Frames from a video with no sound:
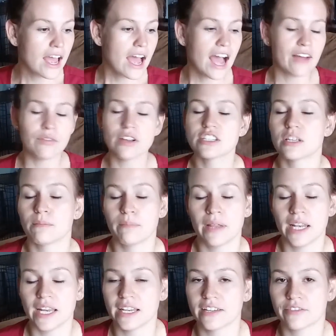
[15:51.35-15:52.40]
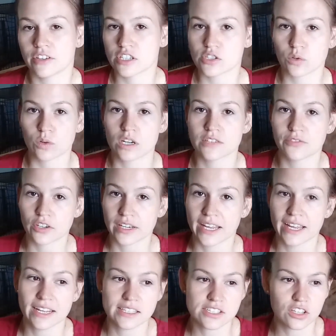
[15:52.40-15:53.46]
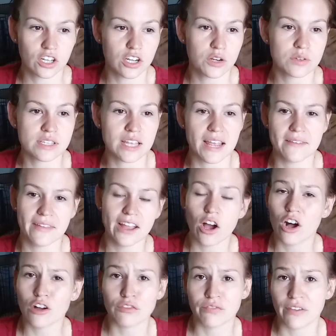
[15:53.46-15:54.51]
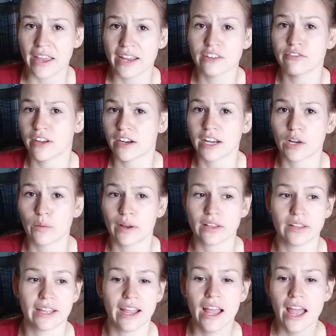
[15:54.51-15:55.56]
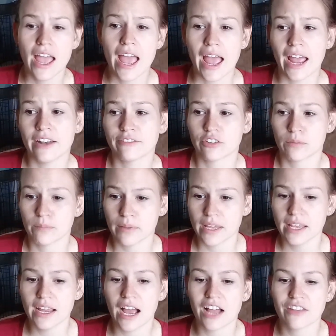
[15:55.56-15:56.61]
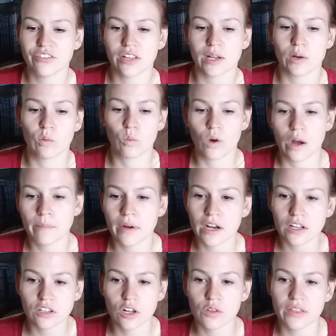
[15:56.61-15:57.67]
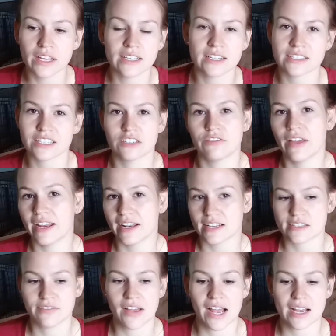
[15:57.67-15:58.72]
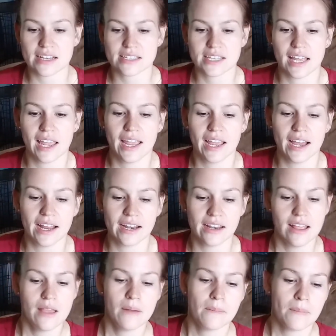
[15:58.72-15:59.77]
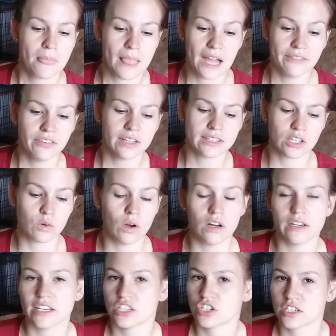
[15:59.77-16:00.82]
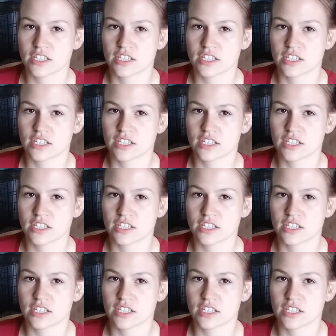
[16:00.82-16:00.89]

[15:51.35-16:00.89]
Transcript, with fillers: I went to many different stores for kids clothes and they all fade very quickly. And for me, I feel like Walmart clothing doesn't fade as fast. And I feel like the quality is just